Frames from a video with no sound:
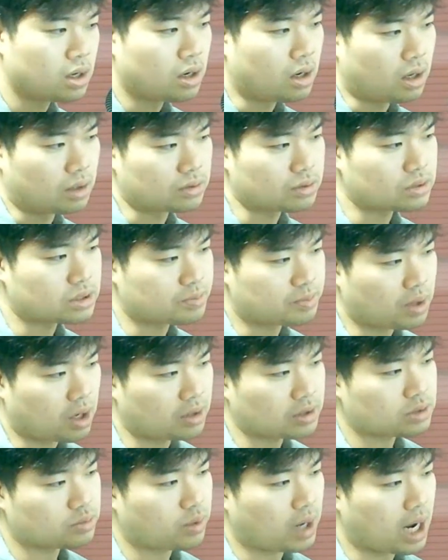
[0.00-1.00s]
Although
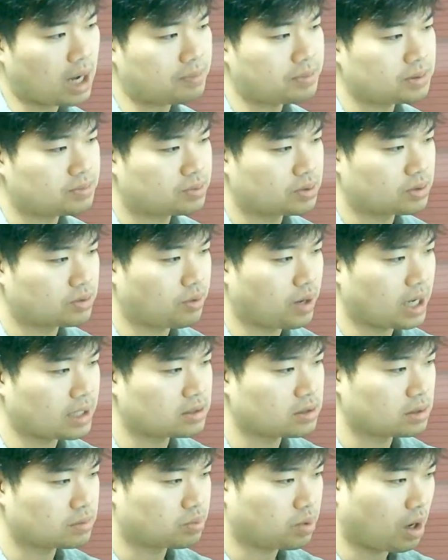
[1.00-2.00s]
Splunk's rapid
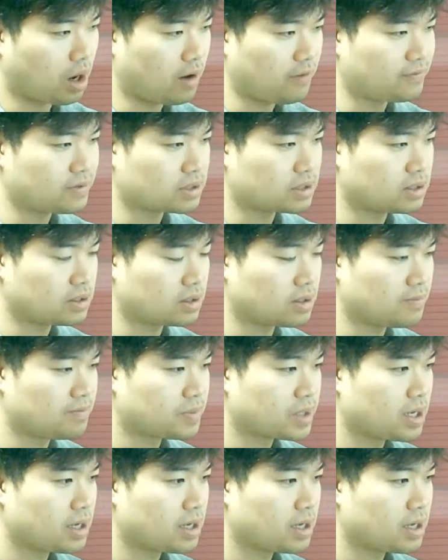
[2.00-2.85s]
progression on profit could